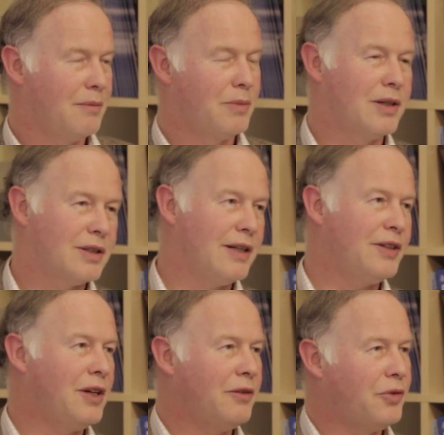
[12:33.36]
Because
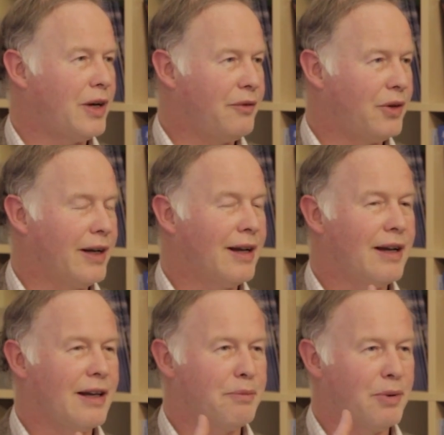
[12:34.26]
unless you have a very, very
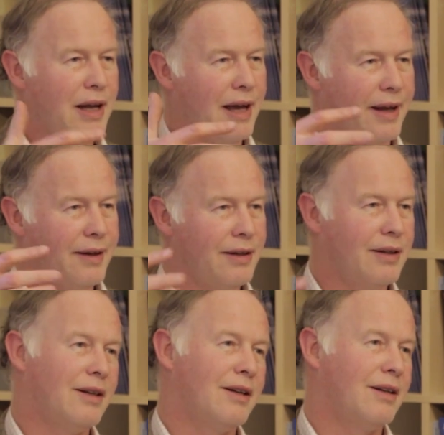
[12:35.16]
clear plan,
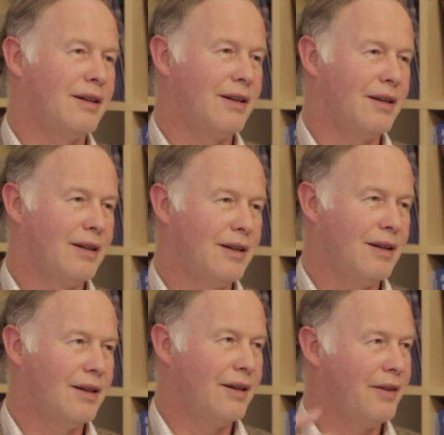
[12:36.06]

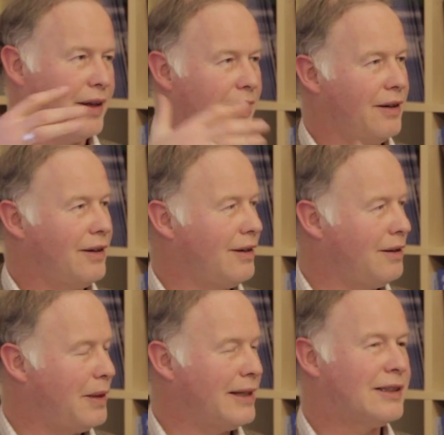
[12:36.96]
then
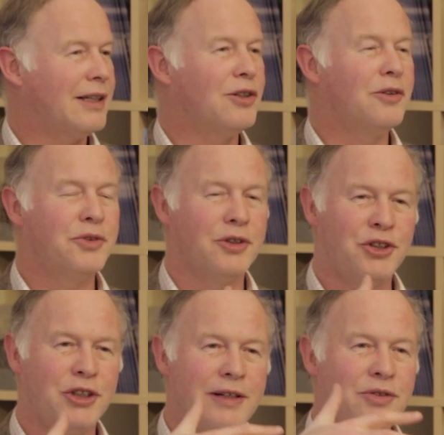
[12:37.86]
you may set off to
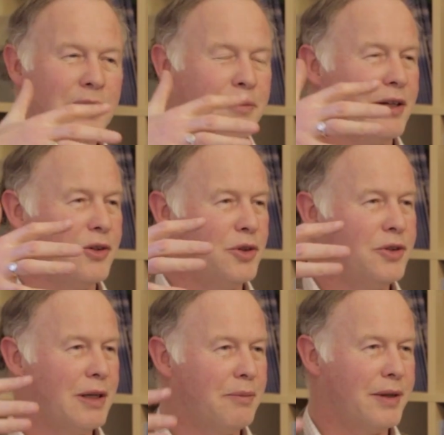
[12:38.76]
achieve something or do
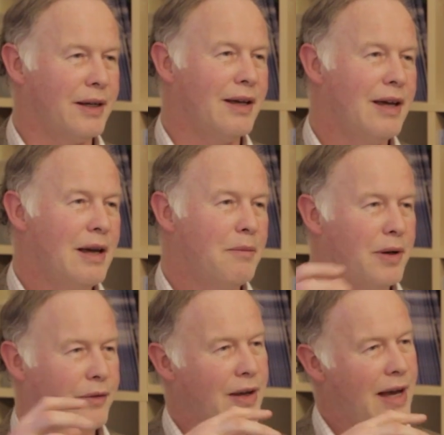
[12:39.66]
something,
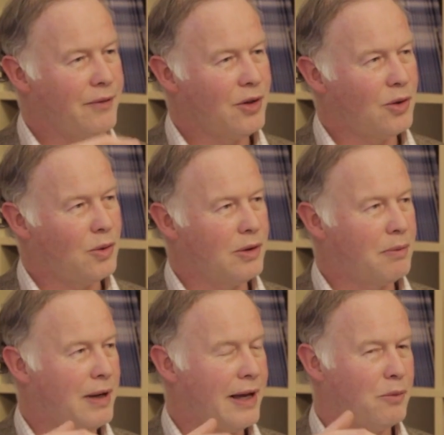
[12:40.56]
but if you haven't got all the
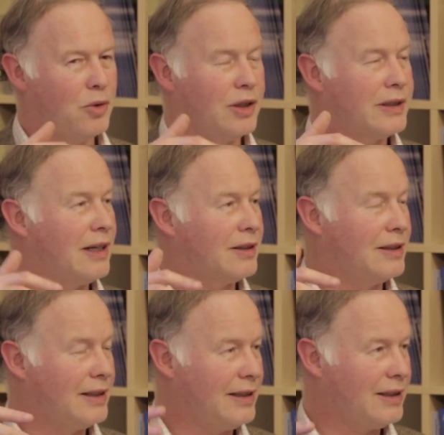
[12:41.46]
plan worked out
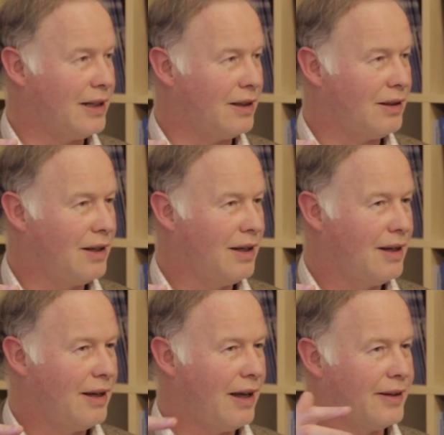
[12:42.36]
in detail
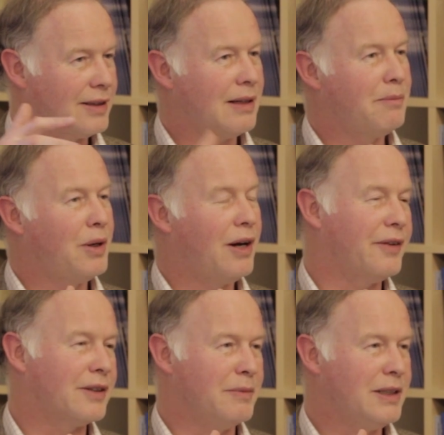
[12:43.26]
and there's some part
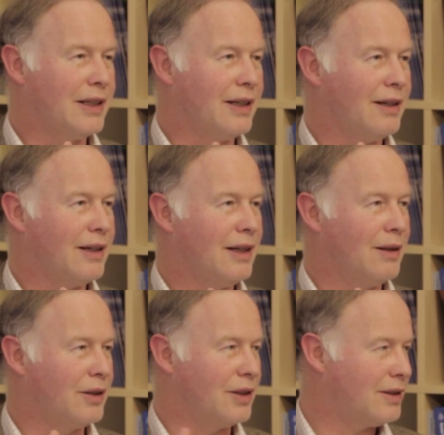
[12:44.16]
that's missing,
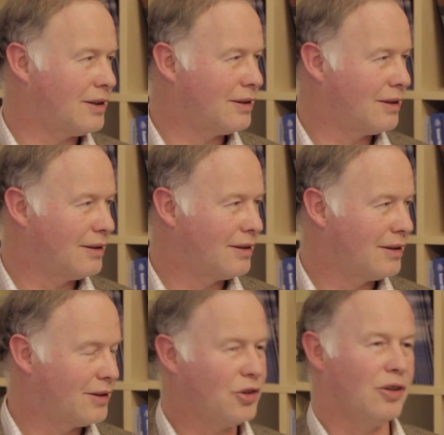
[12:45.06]
it'll just
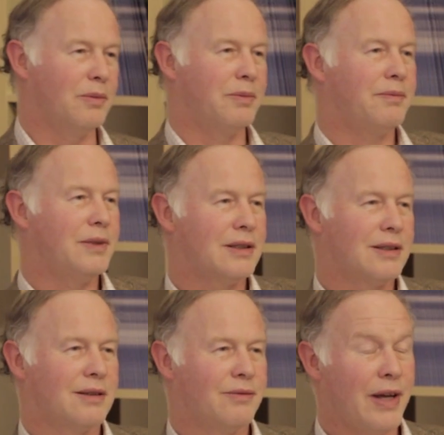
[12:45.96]
stop,
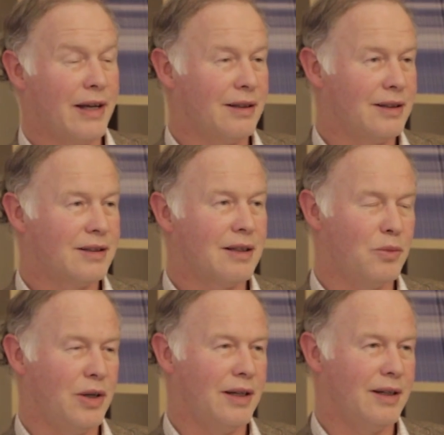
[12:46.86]
just fail in some
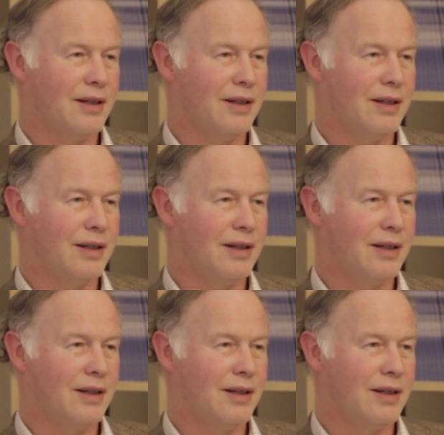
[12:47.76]
way.